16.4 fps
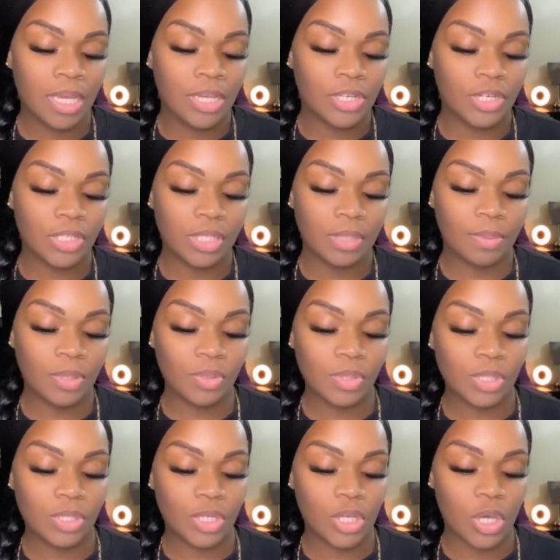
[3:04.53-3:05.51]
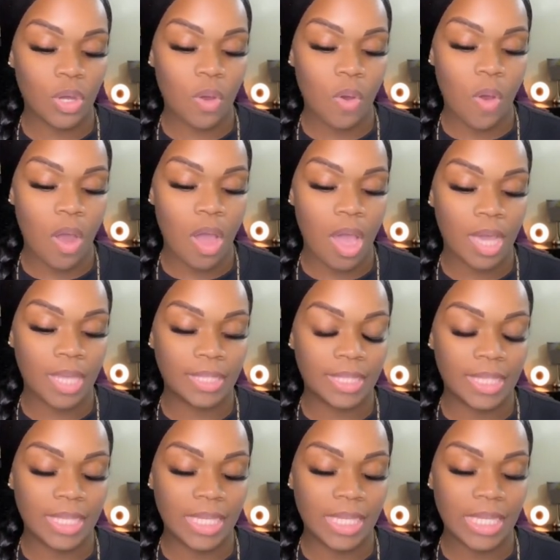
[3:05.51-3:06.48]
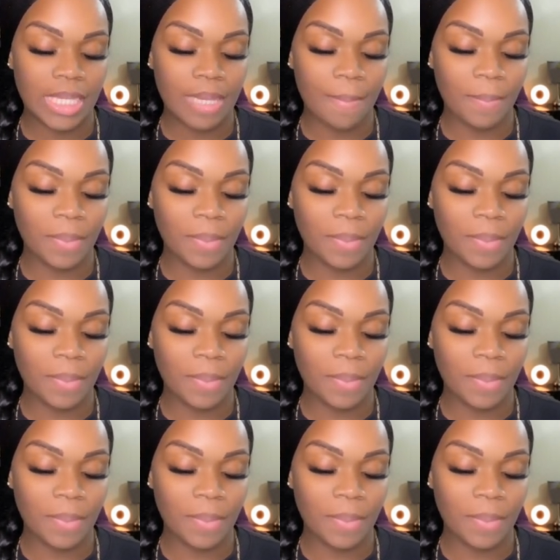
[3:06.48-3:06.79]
You're supposed to go on the